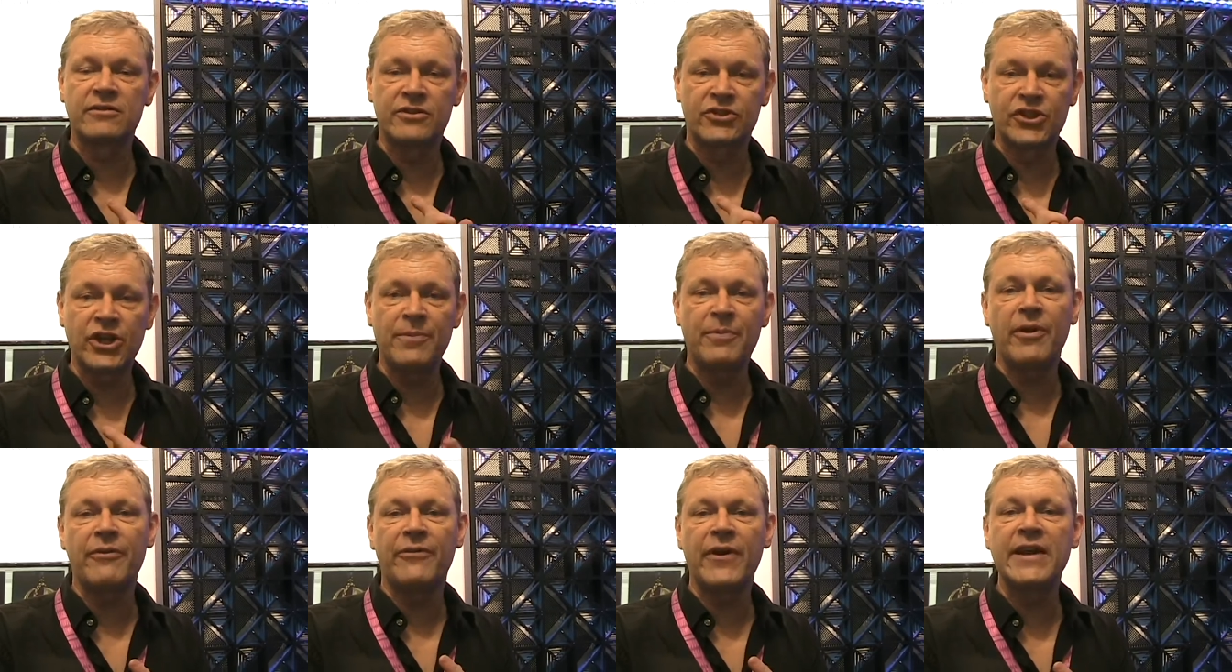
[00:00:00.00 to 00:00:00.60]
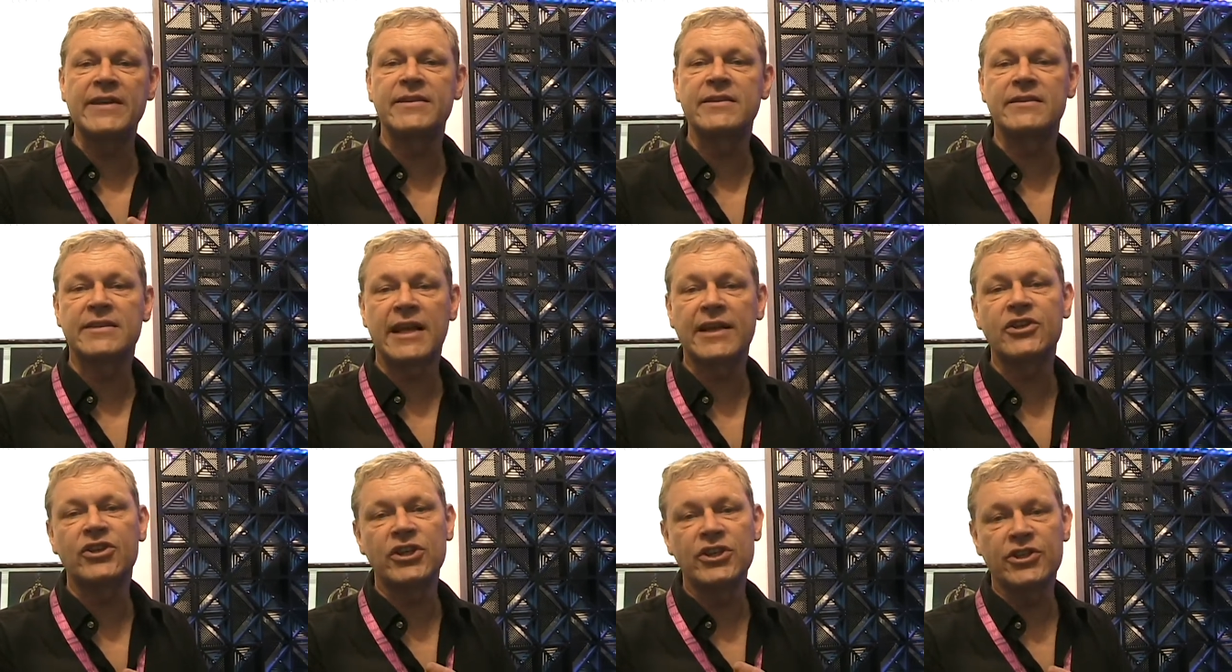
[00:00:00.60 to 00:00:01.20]
GPFS is
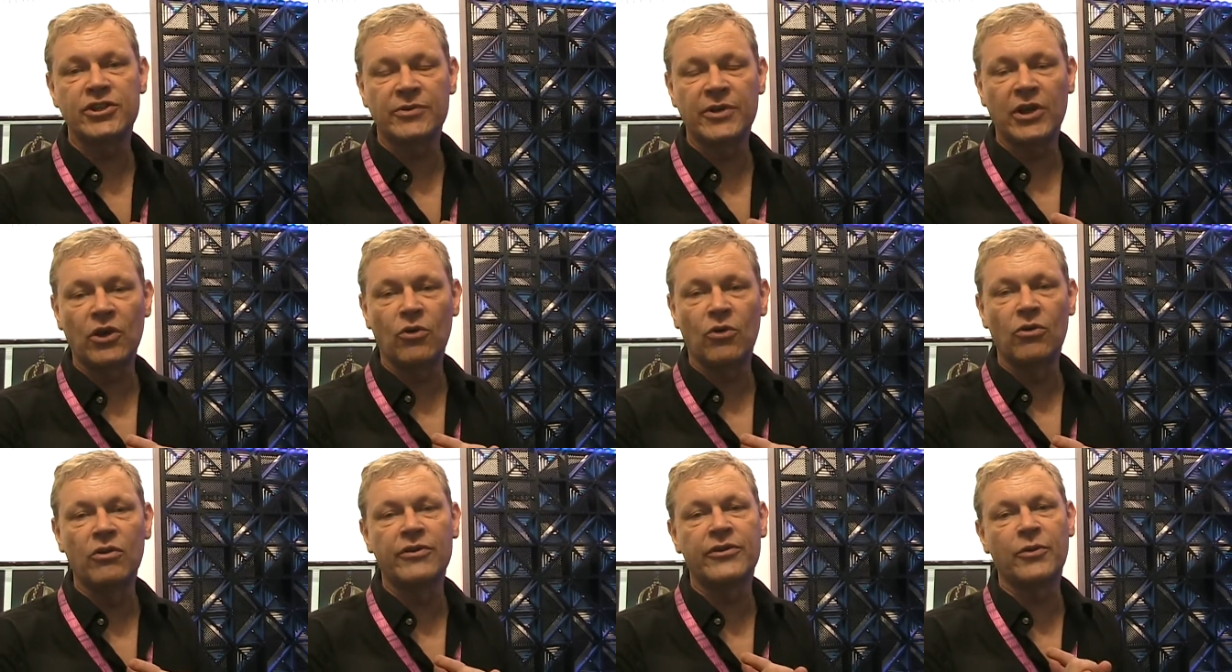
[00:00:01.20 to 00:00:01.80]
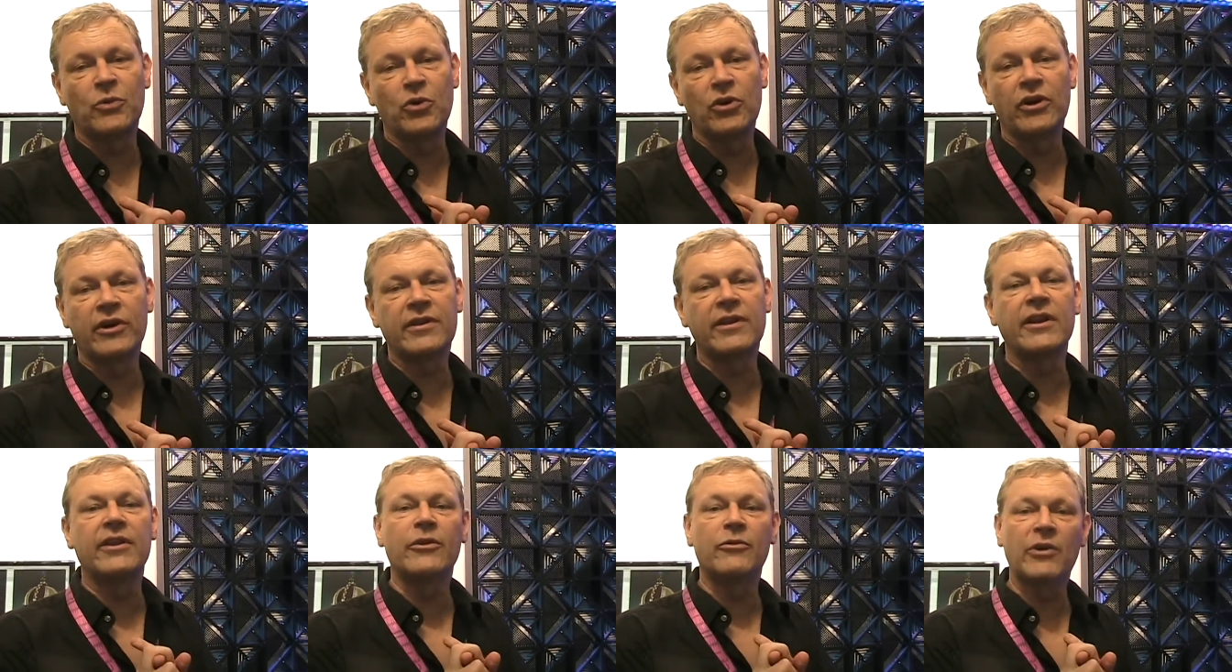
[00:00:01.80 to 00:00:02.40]
actually doing all the work
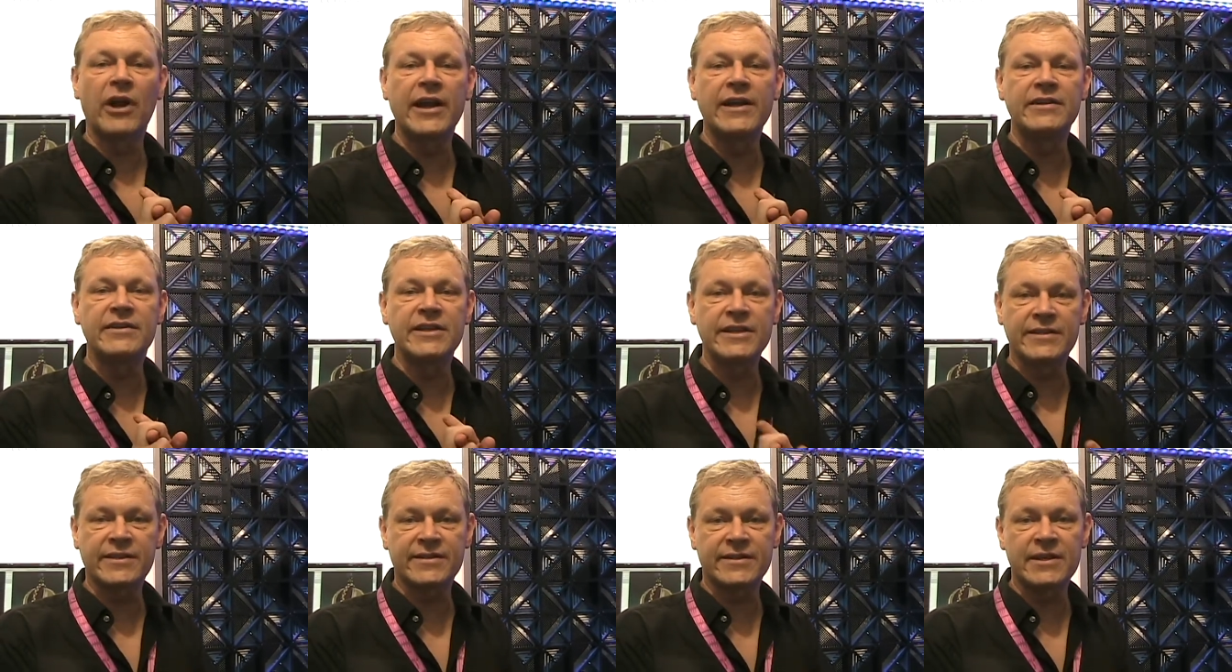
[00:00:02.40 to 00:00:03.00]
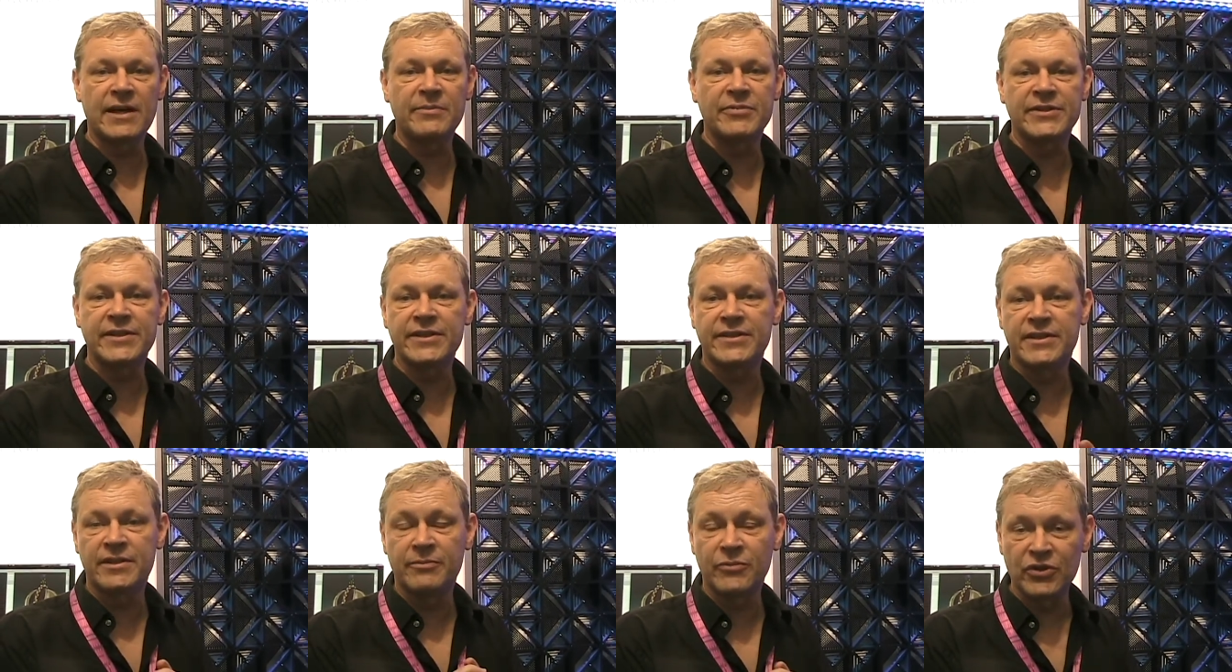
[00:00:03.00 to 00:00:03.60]
that the RAID disk
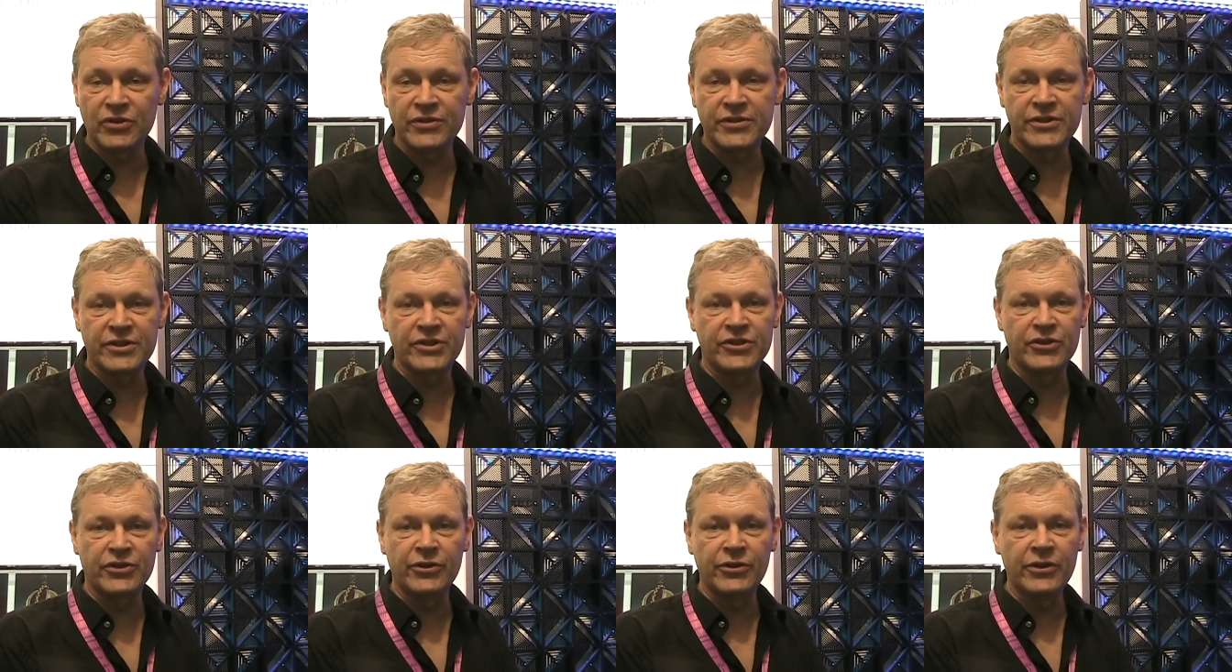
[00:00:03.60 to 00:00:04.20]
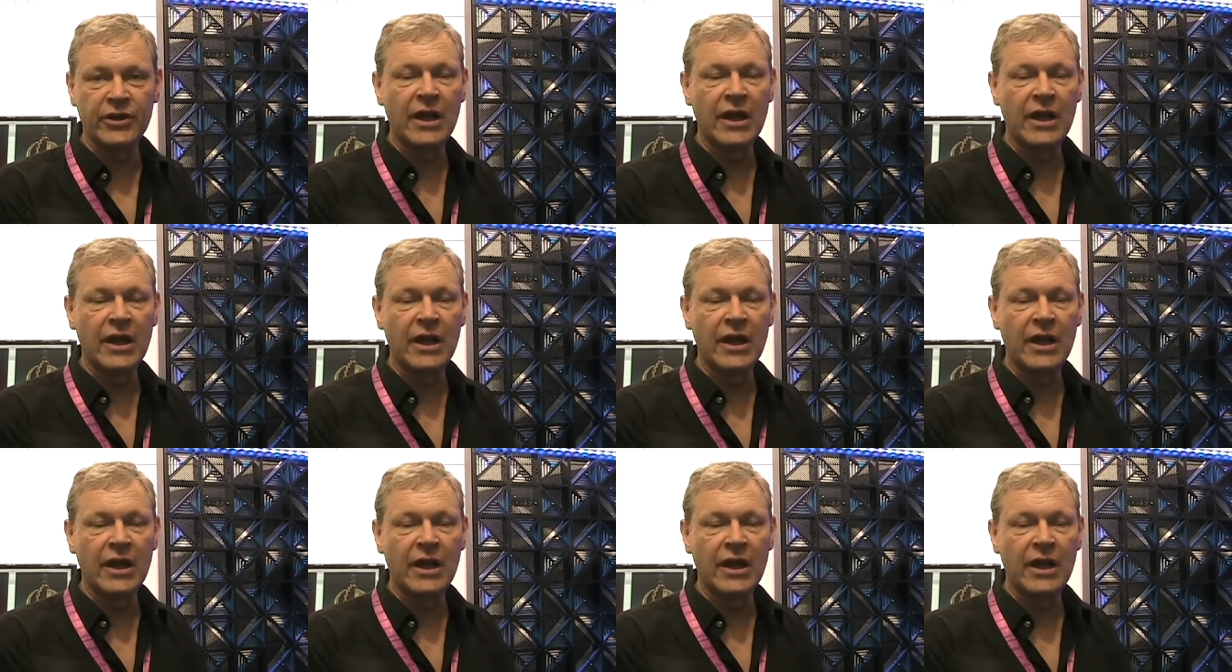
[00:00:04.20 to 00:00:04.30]
subsystem system used to do.